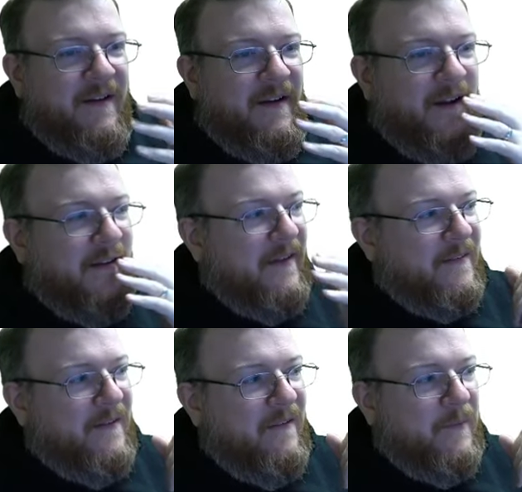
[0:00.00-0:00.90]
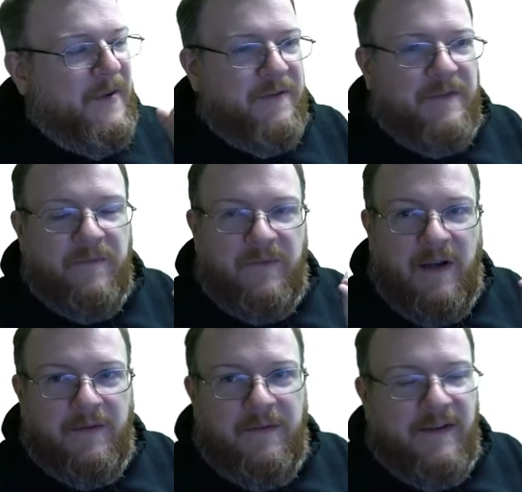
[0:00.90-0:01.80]
Uh, again, if the picture is in
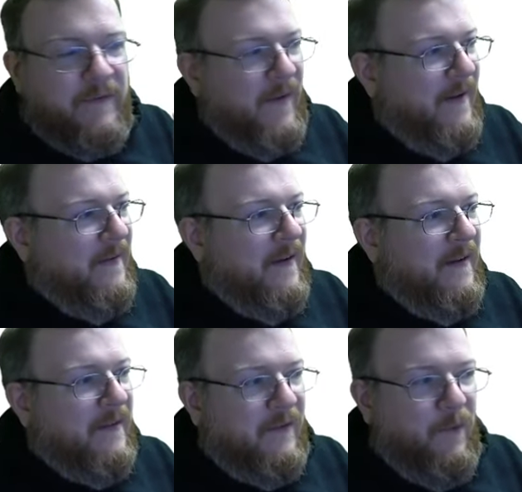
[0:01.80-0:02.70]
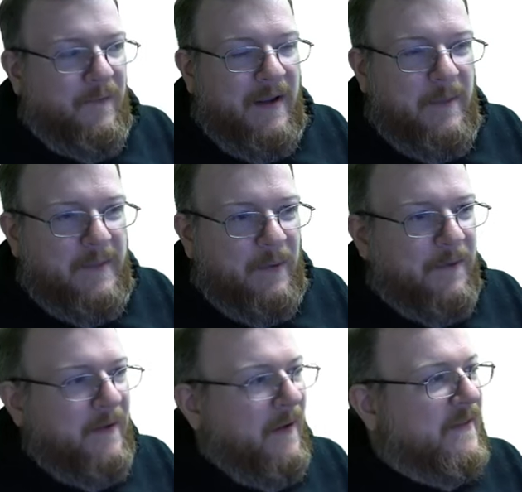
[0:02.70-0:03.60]
color, it's fine, and it's able to be
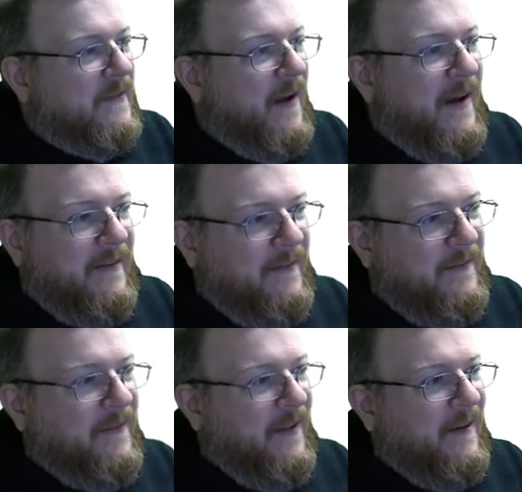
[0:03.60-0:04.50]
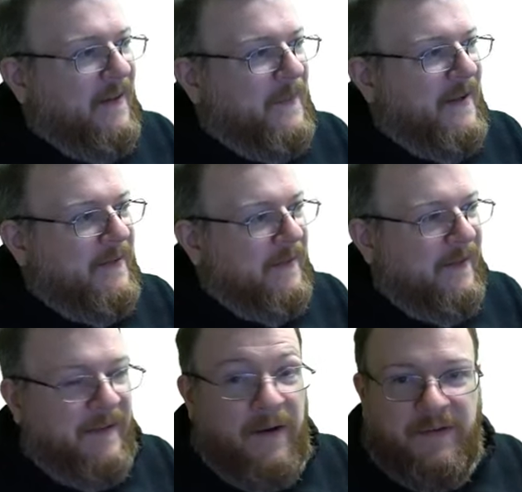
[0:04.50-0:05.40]
ordered. If it's not, then it means
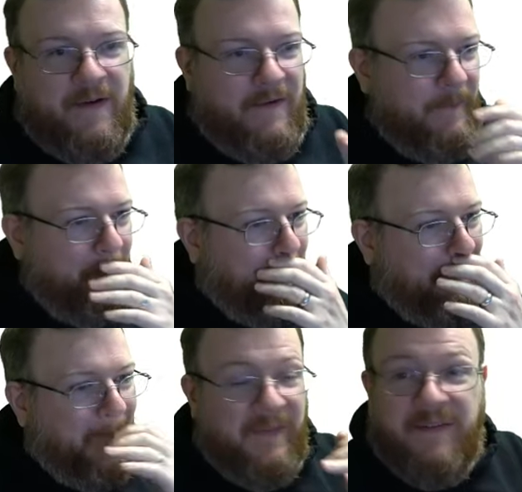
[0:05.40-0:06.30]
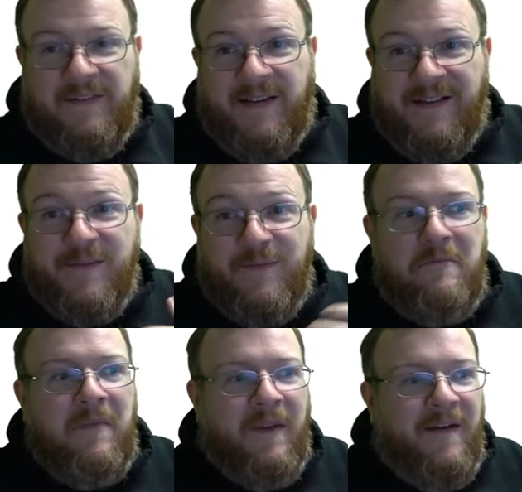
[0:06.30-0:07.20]
it's out of stock. This is like
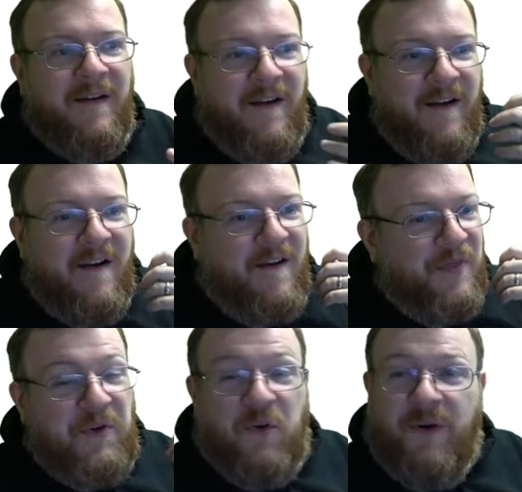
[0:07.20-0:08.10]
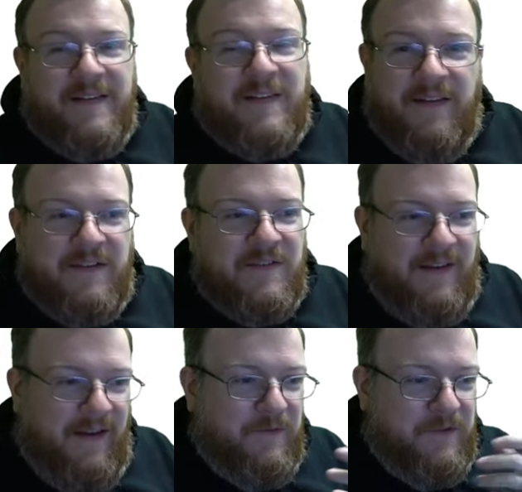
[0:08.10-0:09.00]
the great selection
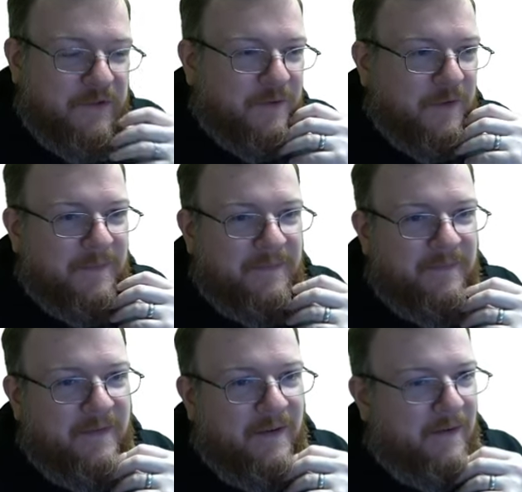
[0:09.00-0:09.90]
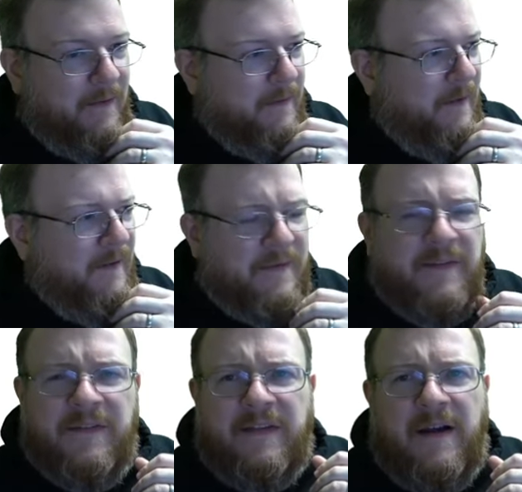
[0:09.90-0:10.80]
that I have to choose from. Uh, and again,
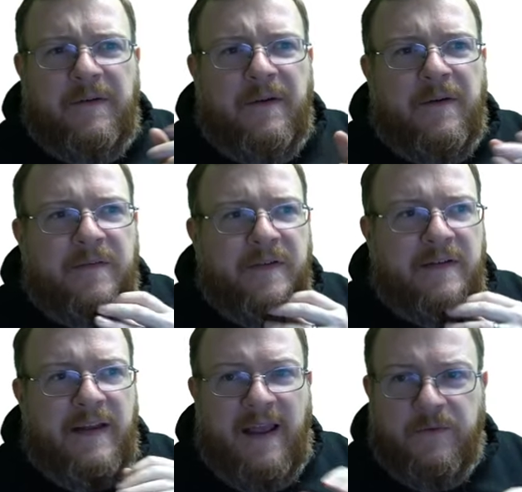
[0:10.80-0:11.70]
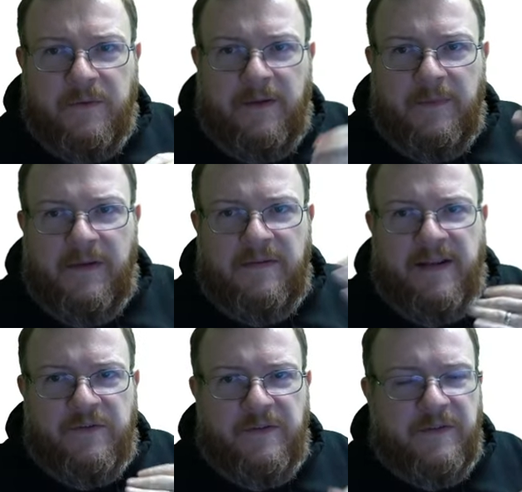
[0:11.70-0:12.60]
this is out of Nashville. I'm out.
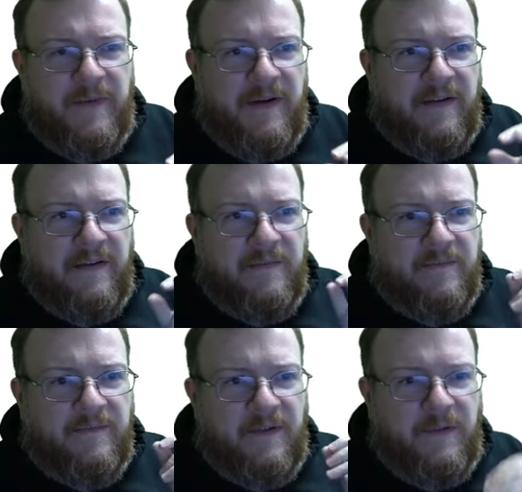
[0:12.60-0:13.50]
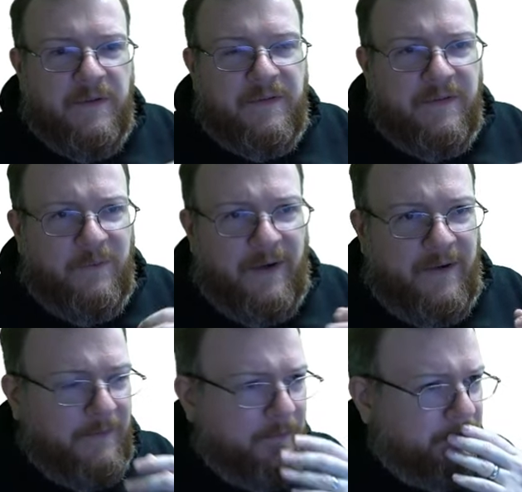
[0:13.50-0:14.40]
Nashville is my closest warehouse.